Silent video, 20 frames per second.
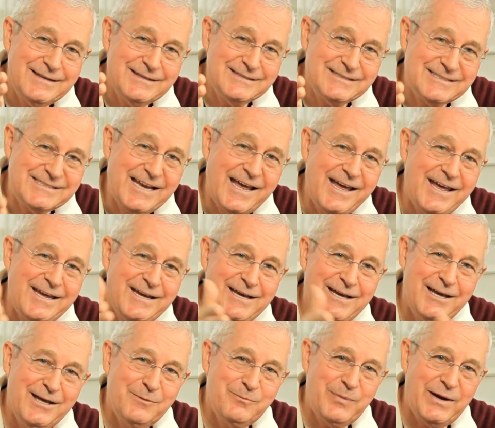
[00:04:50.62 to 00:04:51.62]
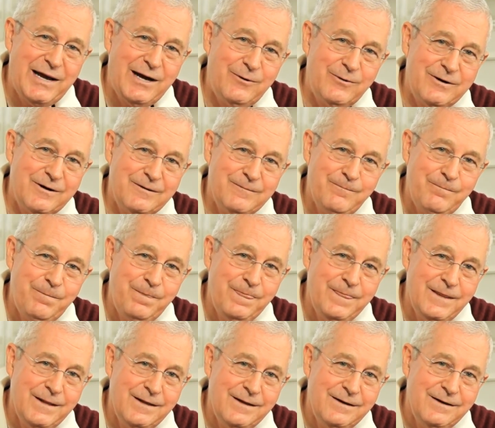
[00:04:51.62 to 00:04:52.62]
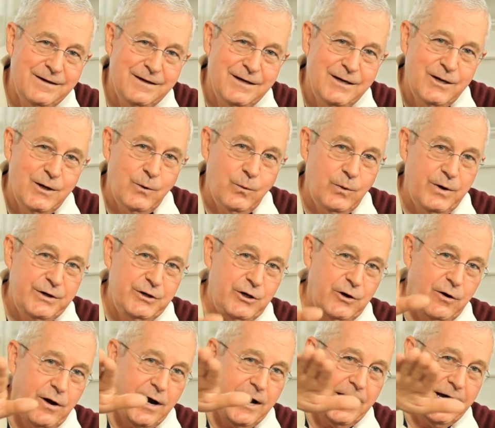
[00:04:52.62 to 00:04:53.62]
staying in power. When you're